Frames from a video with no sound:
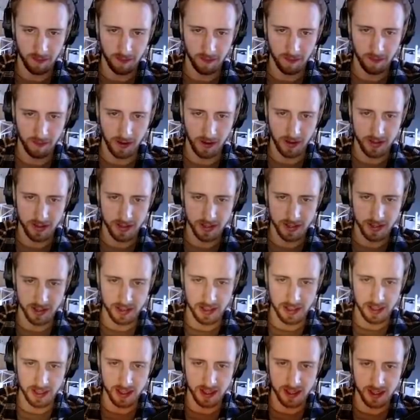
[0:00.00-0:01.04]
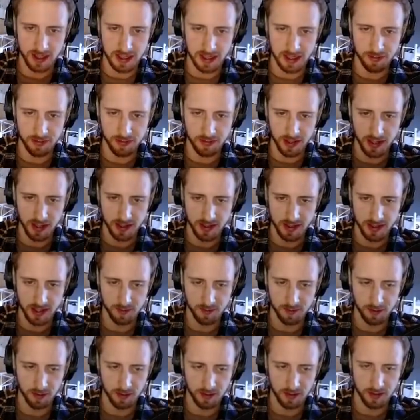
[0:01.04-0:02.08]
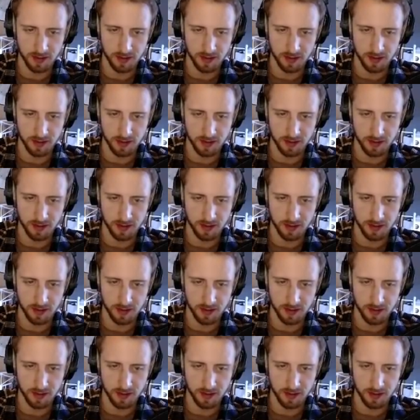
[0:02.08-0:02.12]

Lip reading: And this is DPS Zen mode.